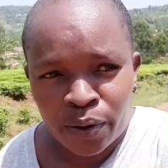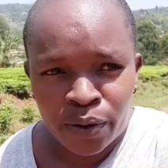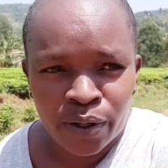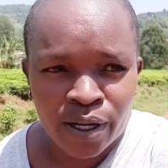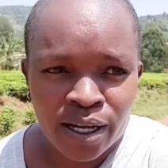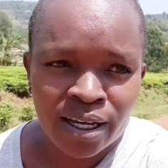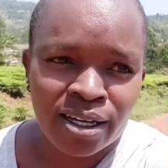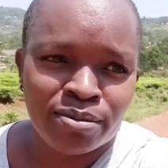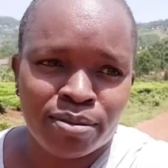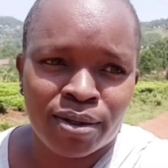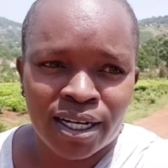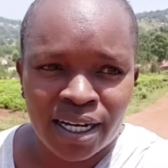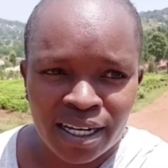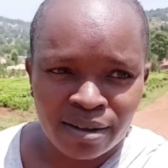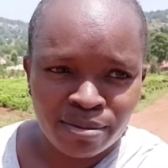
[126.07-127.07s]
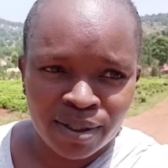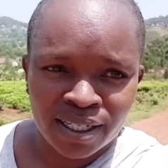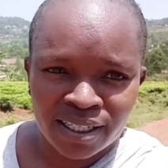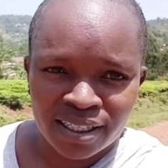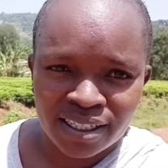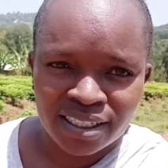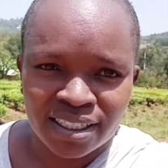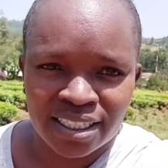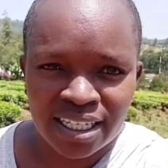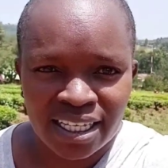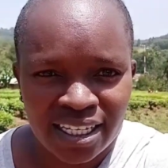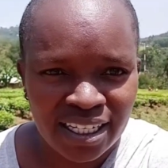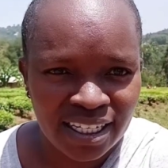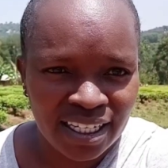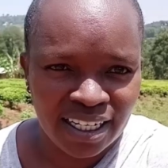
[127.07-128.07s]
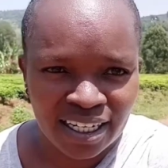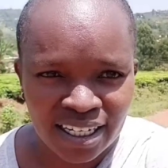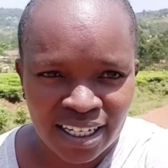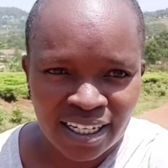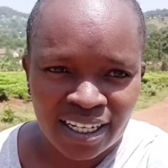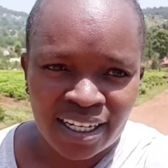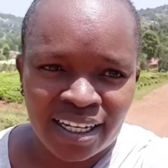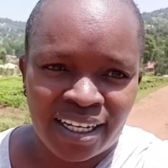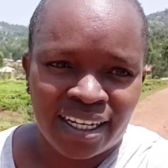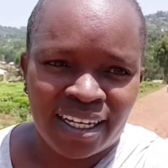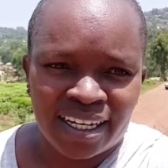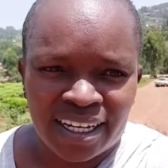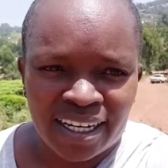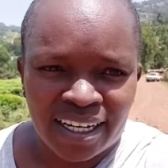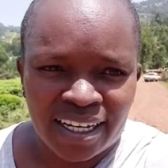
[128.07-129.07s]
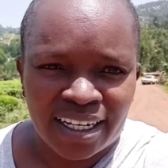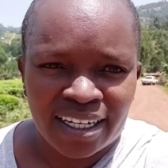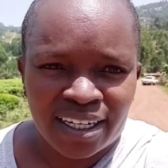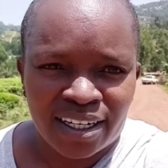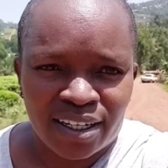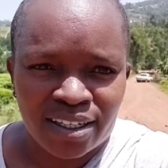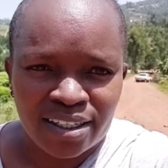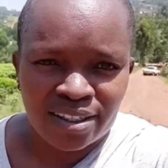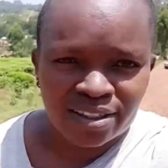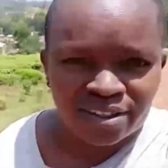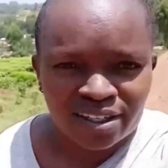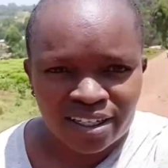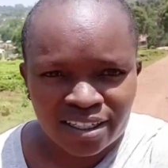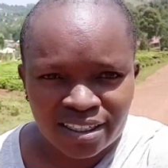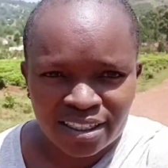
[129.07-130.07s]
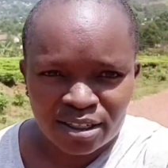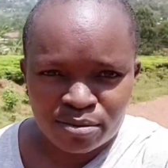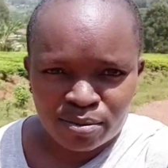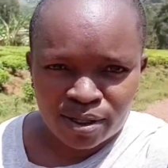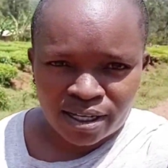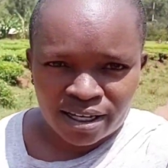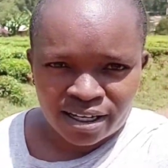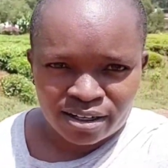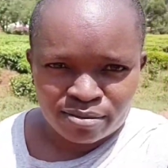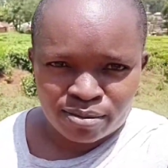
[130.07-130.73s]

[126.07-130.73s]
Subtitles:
I'm climbing this hill. You can see behind me.